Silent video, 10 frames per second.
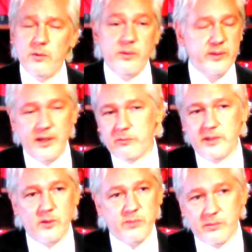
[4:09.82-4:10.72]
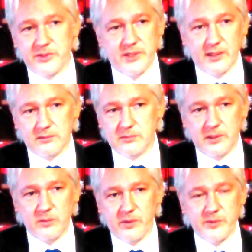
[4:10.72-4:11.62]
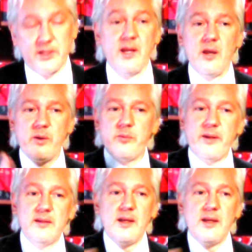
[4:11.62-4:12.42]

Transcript: Yeah, we, we don't publish. We don't publish. We don't publish it. Right, let me,